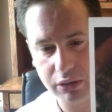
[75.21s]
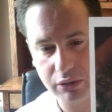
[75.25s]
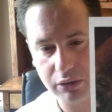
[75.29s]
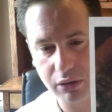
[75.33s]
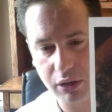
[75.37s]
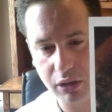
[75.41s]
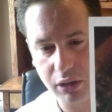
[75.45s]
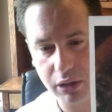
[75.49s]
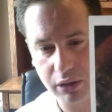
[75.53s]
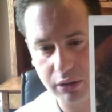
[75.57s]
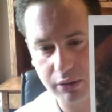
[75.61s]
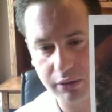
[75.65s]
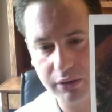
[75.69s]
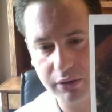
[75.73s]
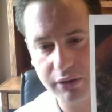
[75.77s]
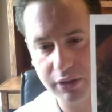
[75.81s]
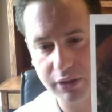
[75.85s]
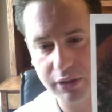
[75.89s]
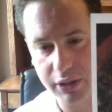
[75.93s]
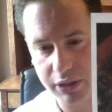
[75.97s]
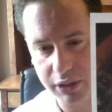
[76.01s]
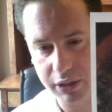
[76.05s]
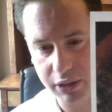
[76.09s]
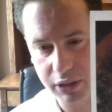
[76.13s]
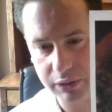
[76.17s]
longer and
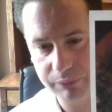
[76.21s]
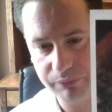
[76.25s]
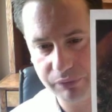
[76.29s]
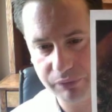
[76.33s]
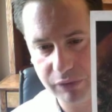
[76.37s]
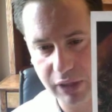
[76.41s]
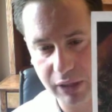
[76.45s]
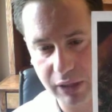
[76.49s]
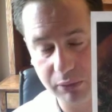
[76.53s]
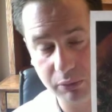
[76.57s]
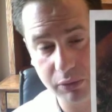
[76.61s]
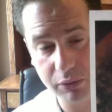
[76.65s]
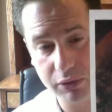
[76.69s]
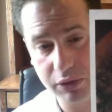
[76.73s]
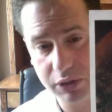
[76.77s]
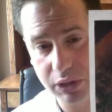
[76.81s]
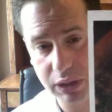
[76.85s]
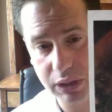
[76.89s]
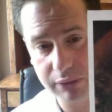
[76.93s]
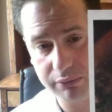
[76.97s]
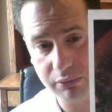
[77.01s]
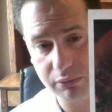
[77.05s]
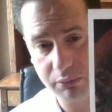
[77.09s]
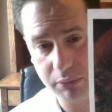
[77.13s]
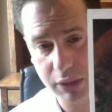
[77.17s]
thicker and will look
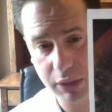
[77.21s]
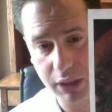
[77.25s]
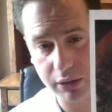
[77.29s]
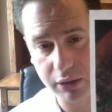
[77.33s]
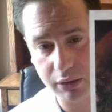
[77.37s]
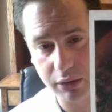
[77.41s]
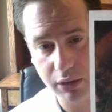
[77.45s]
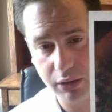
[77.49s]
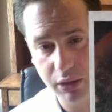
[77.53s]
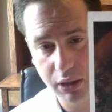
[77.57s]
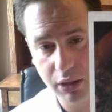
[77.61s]
even better.